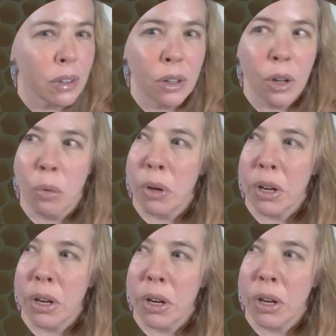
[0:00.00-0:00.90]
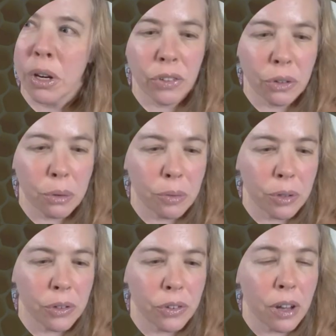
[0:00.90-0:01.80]
we are going to go over
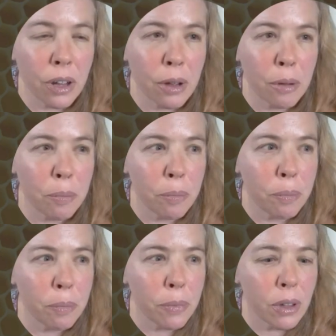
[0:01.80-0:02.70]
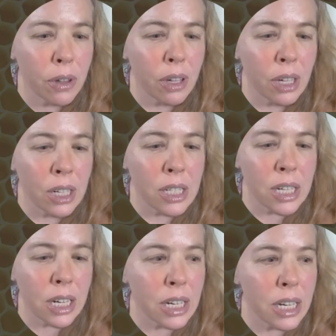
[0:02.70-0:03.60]
some
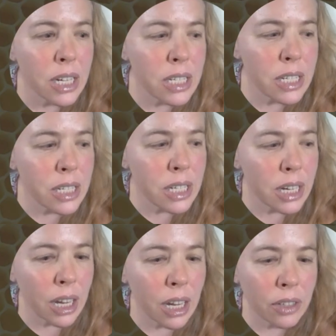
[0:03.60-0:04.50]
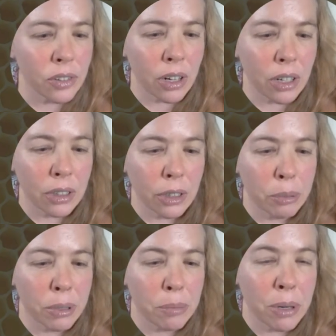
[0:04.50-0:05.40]
techniques, talk a little
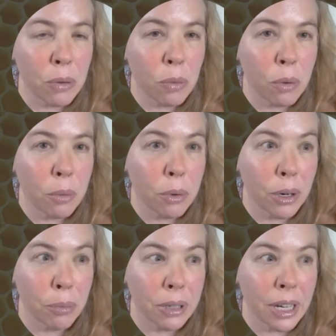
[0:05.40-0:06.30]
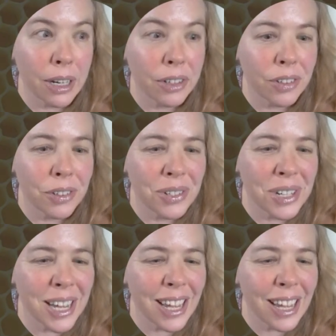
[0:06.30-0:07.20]
bit about what we're planning to do
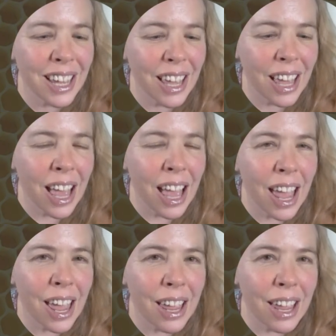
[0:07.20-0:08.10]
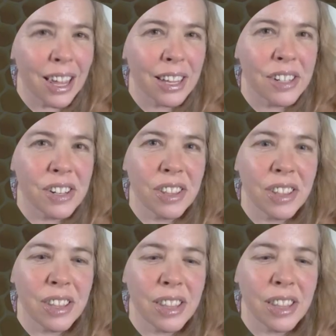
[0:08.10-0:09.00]
today, and
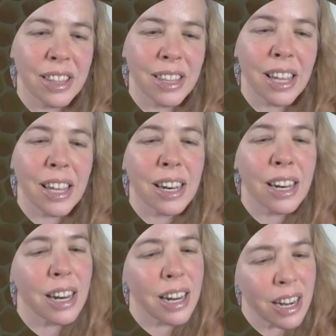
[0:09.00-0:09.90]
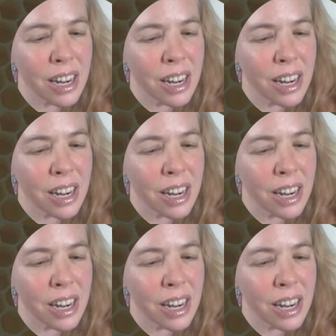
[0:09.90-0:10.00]
then